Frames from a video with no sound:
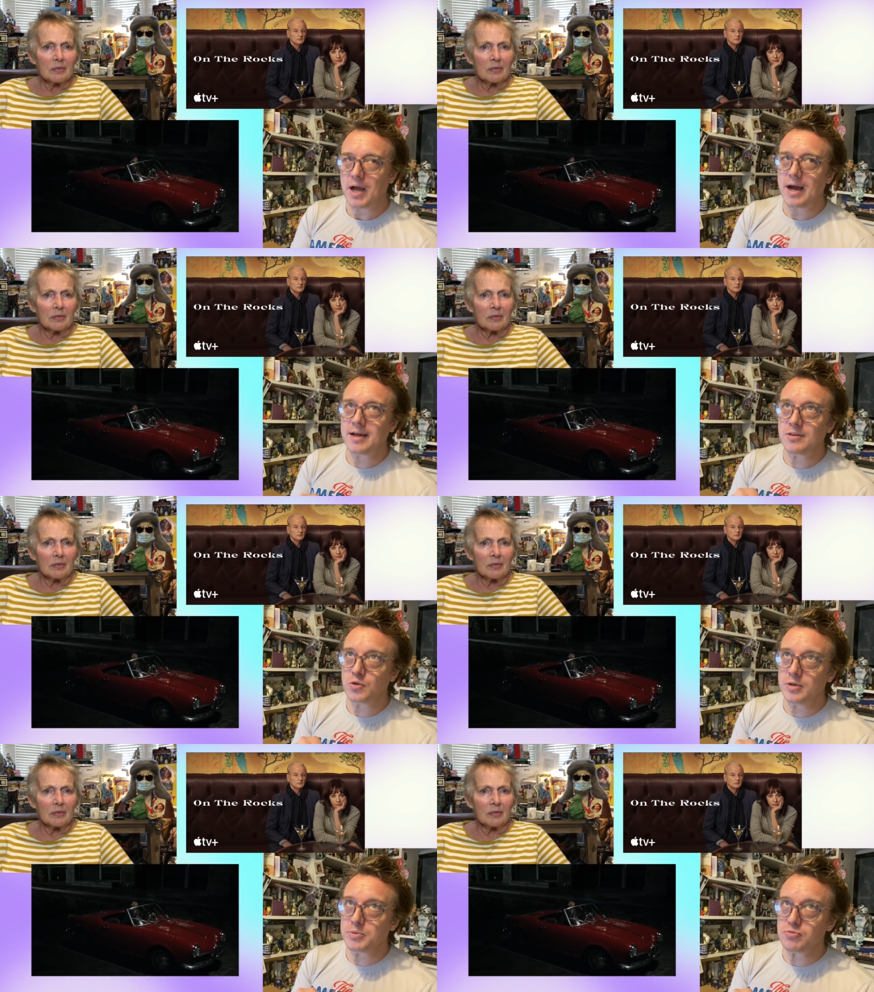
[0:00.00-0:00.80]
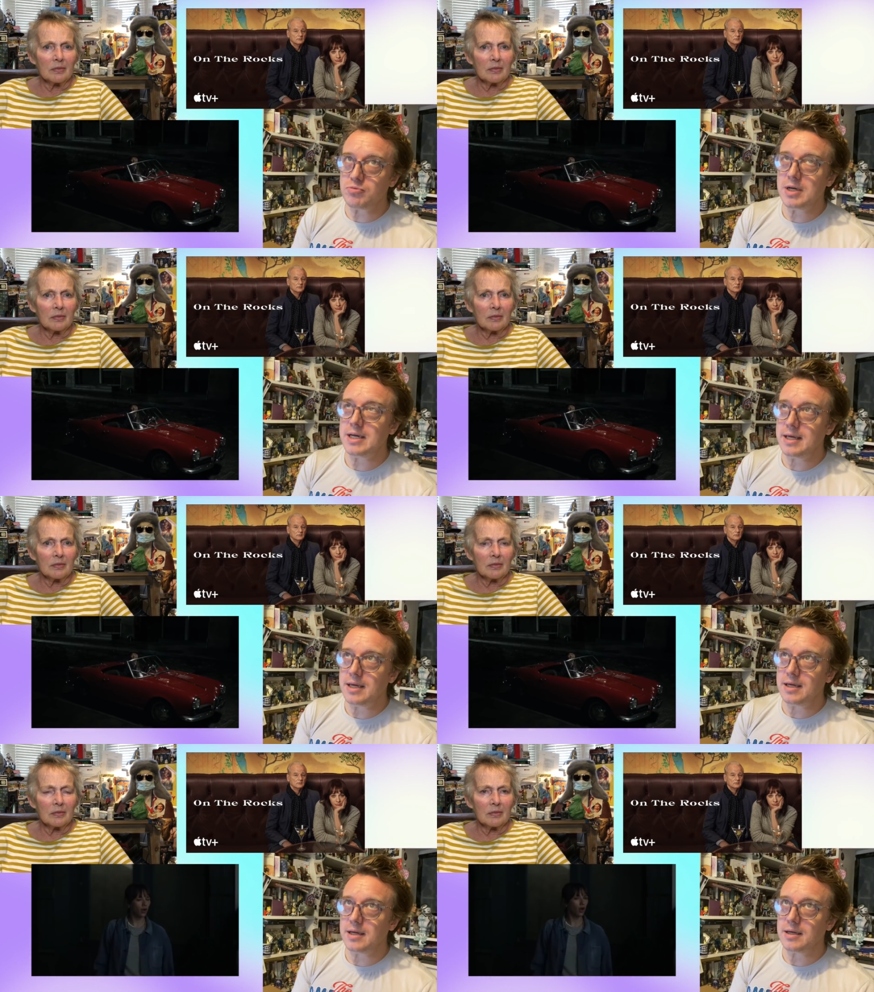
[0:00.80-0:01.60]
Speaker 1: And I thought it was
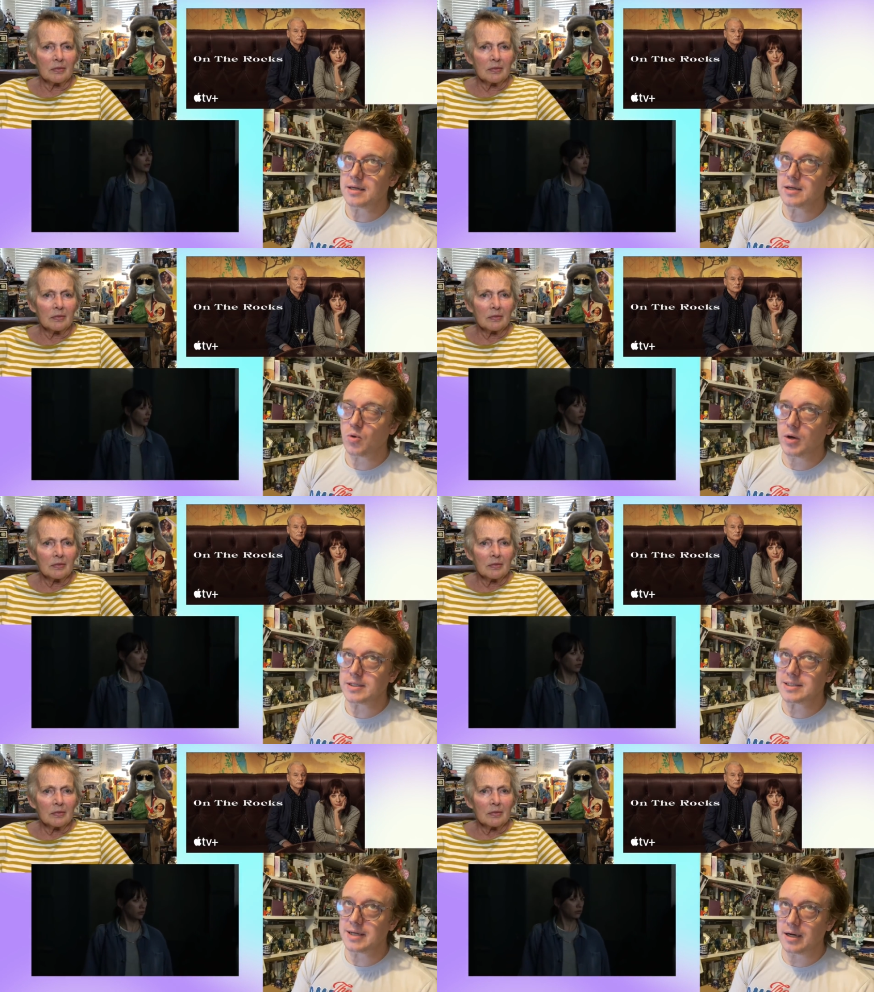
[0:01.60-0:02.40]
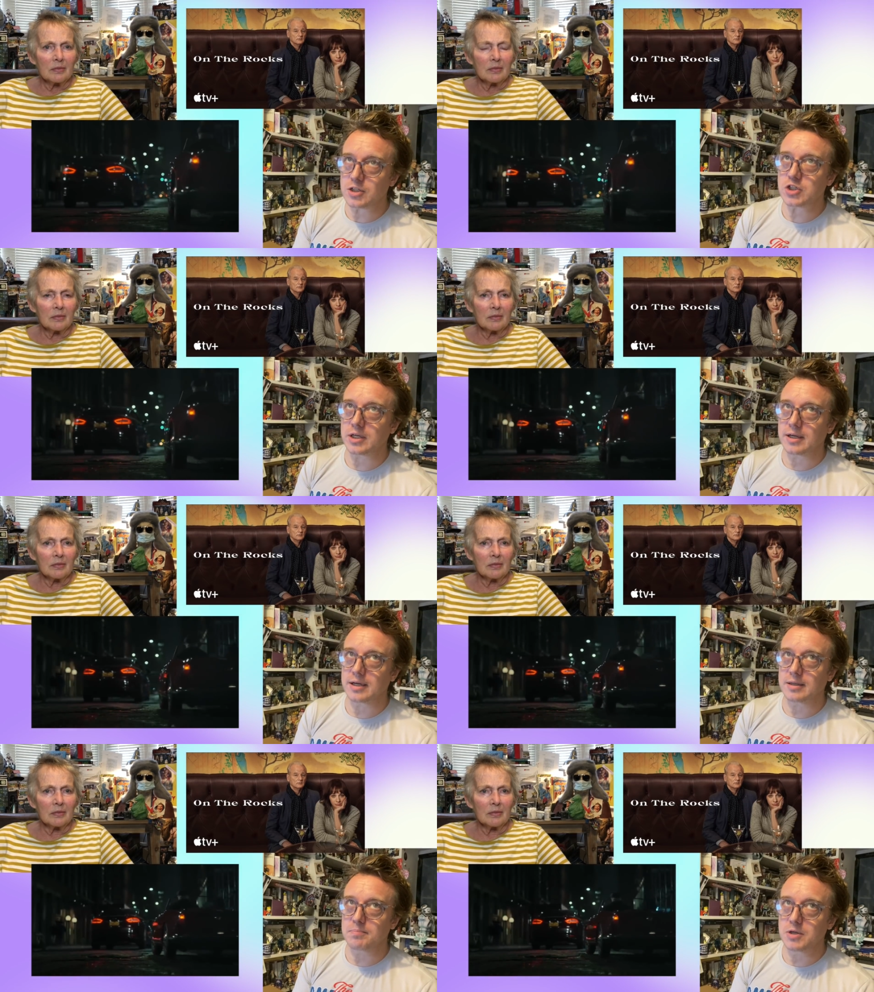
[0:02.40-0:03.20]
really quite touching
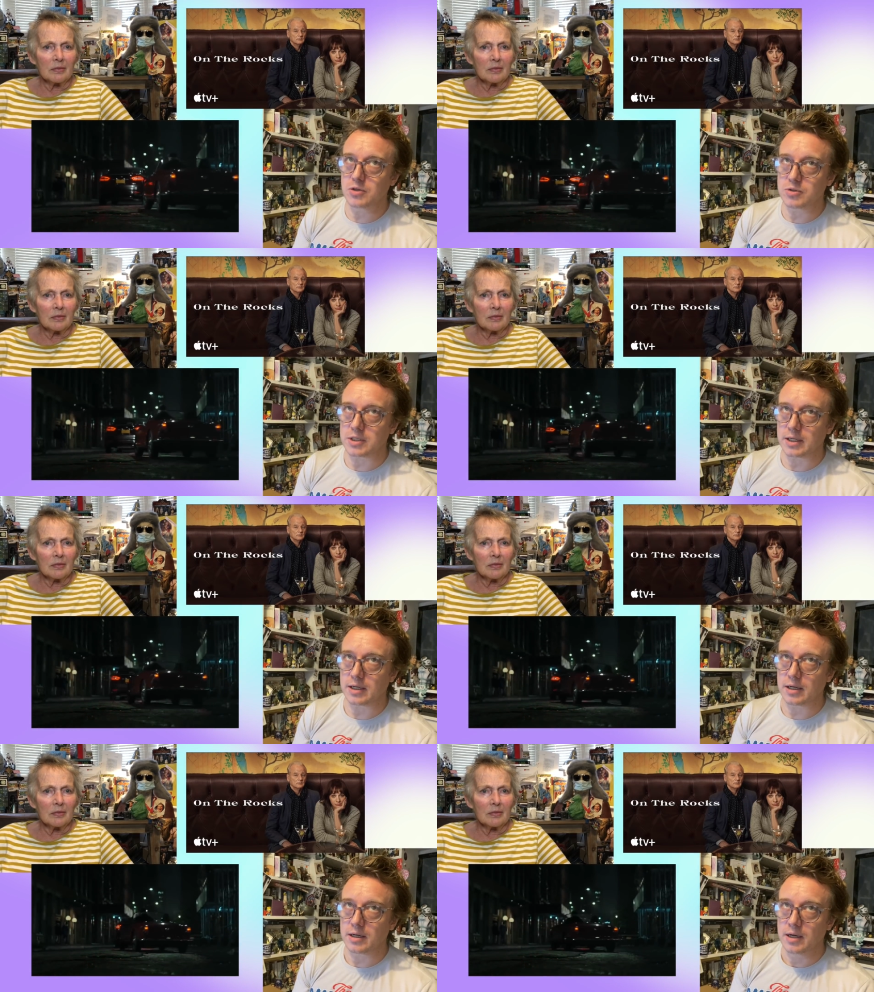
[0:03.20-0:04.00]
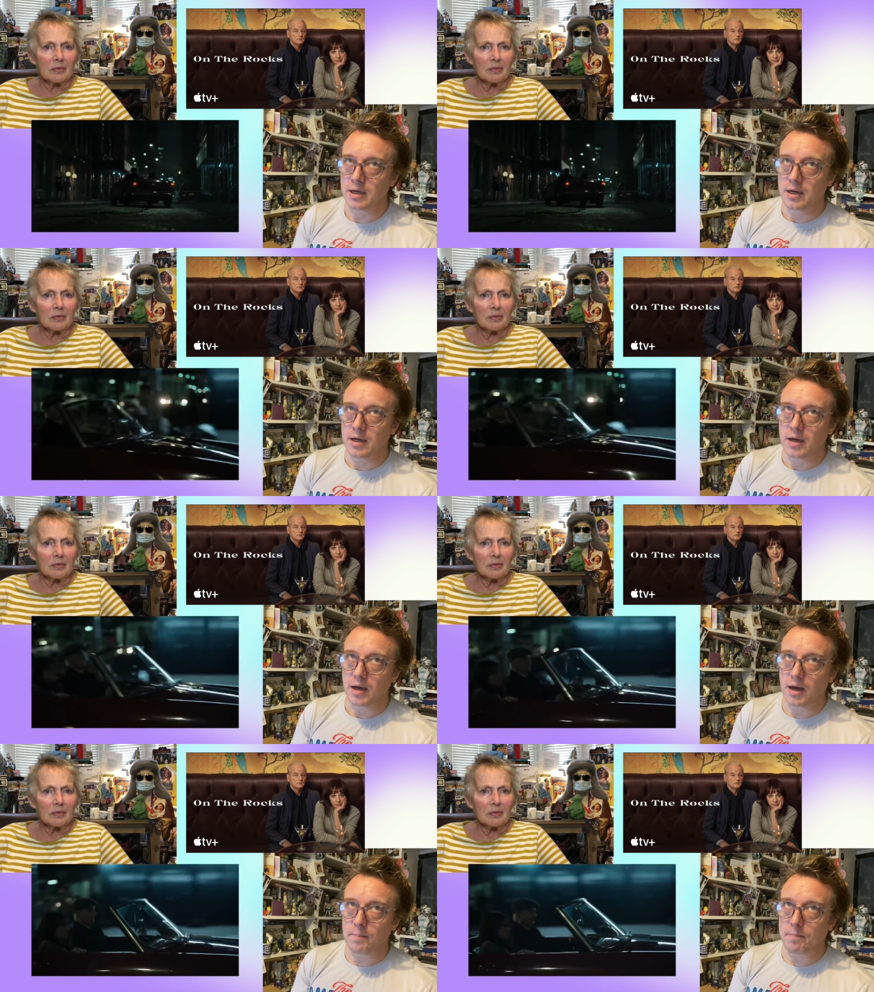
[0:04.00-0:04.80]
and amusing
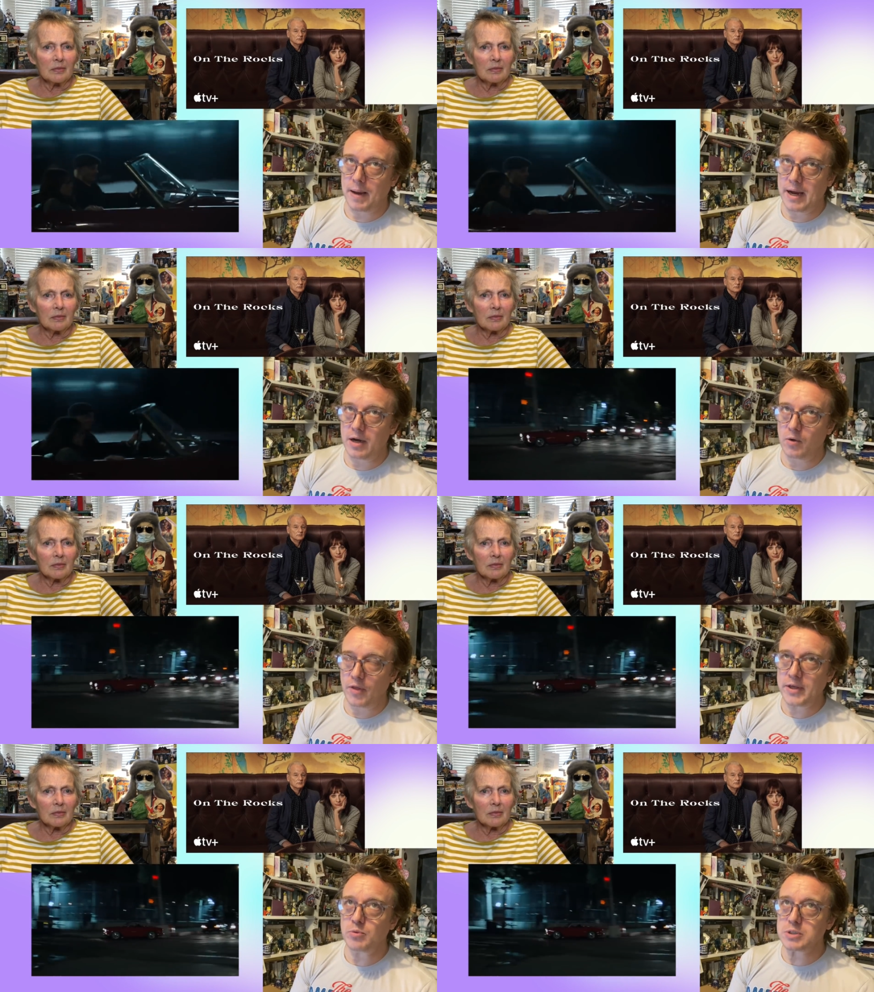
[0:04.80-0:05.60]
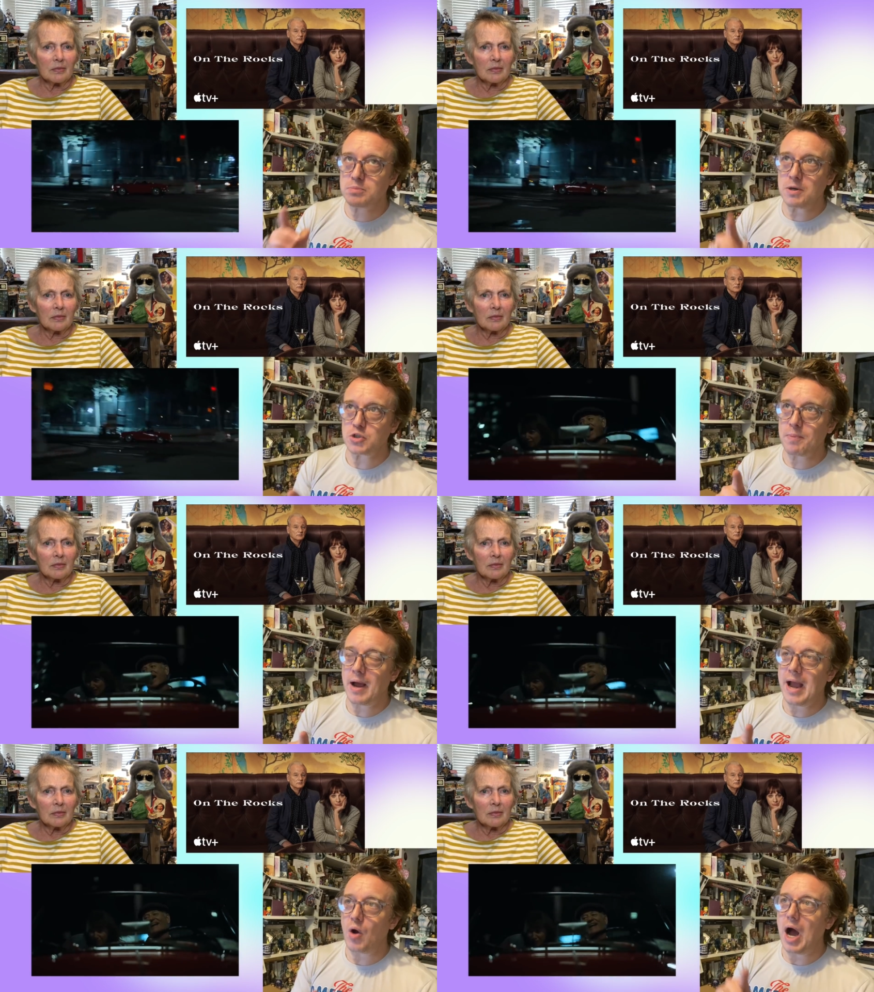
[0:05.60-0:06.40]
about I think it was as much about
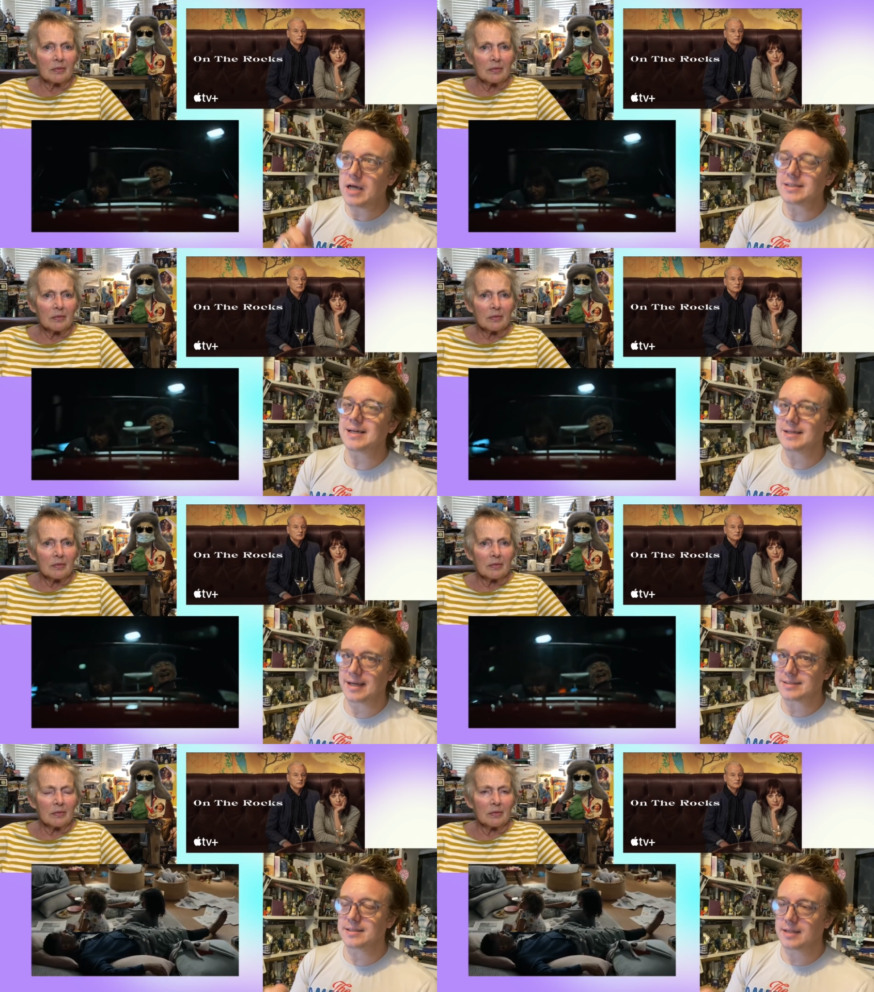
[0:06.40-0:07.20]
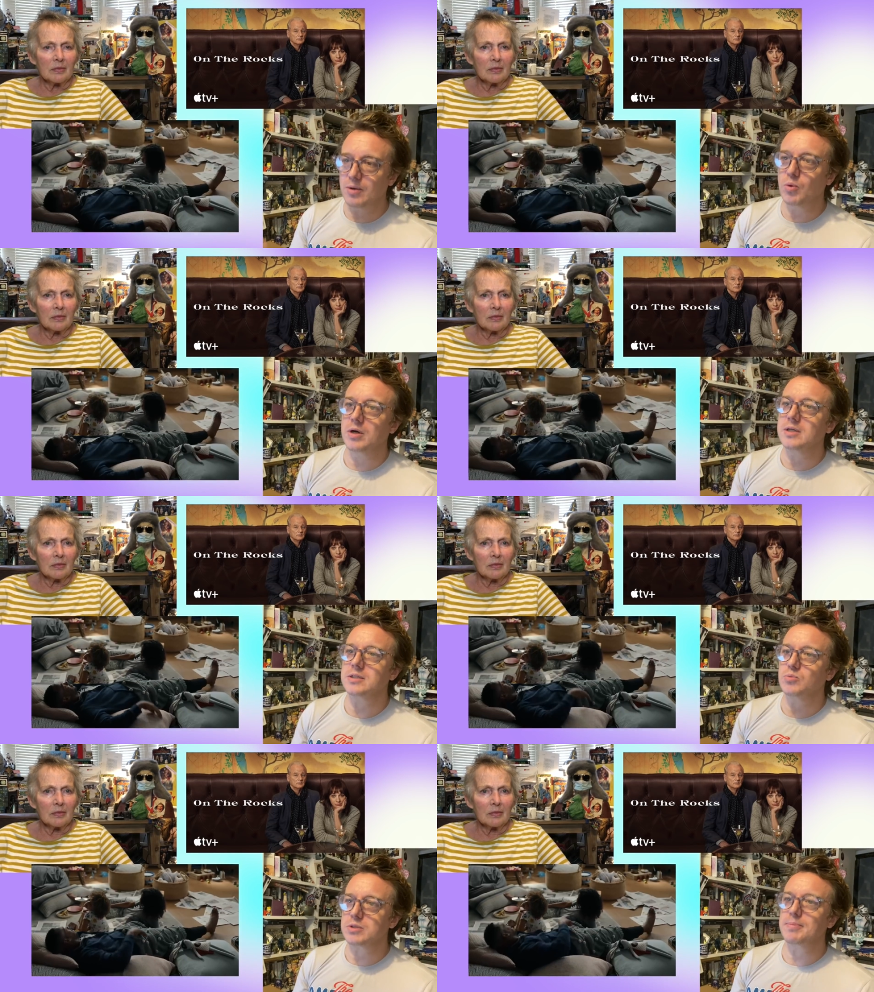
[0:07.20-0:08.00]
how unconnected they were as it
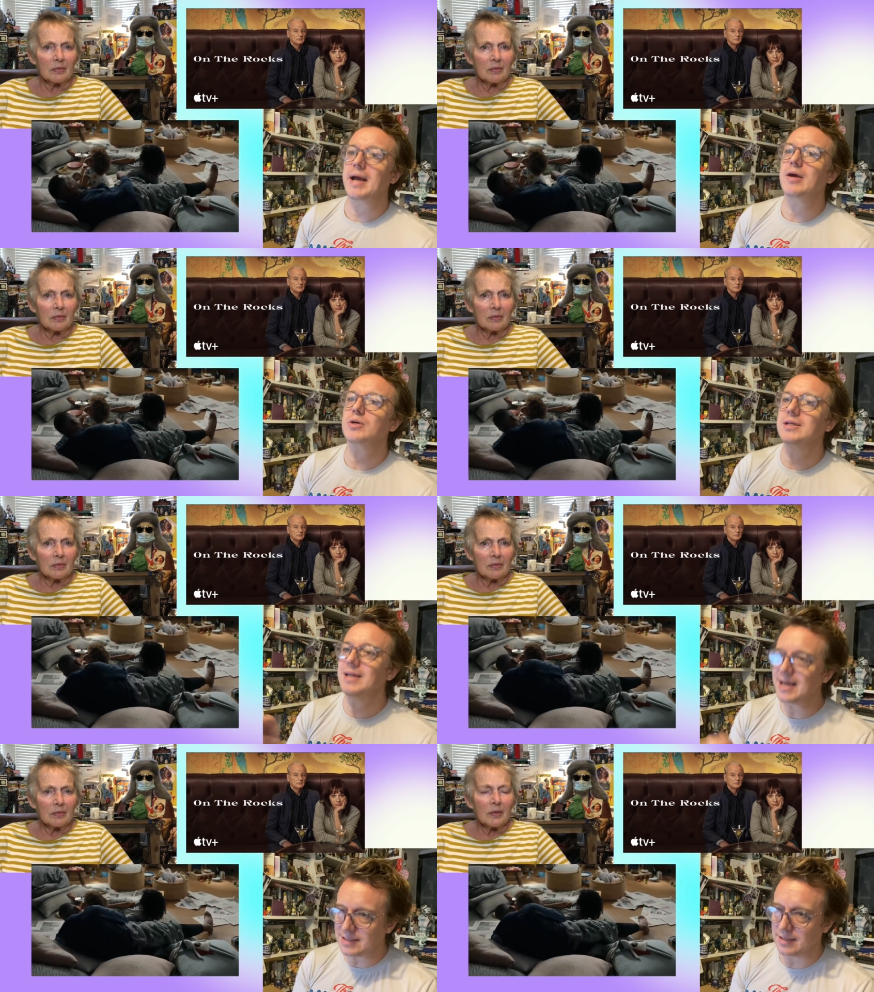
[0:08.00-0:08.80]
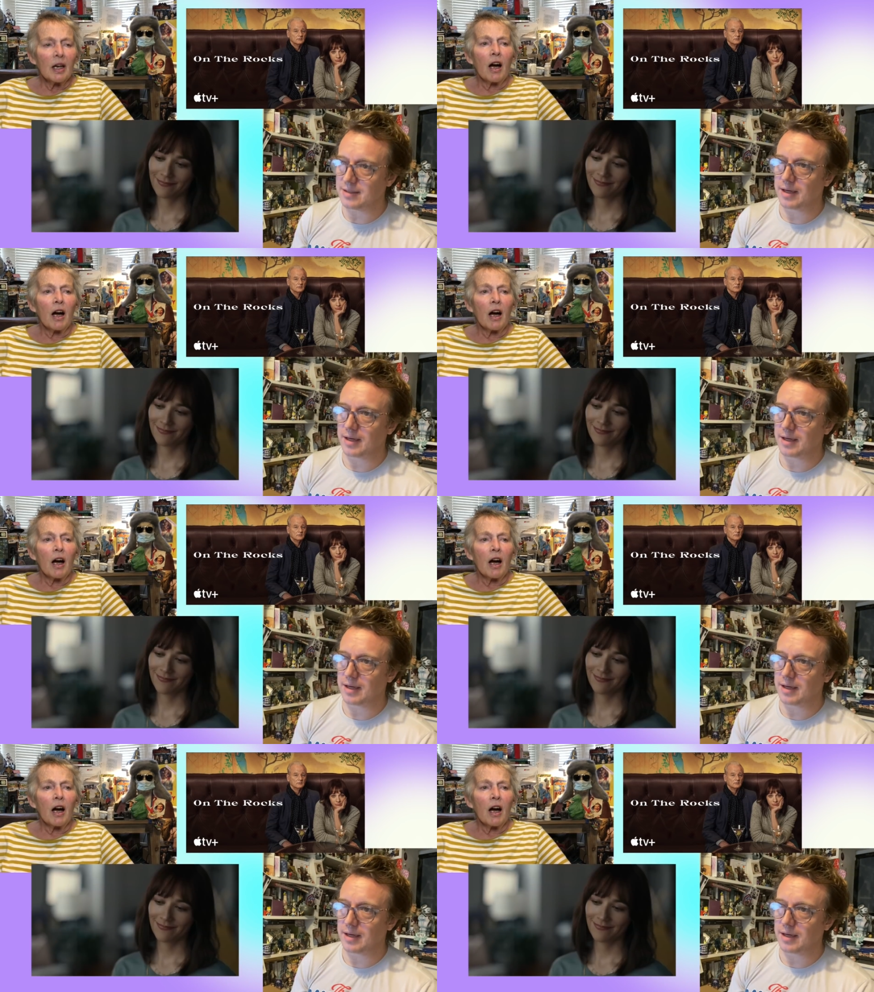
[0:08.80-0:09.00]
was about how connected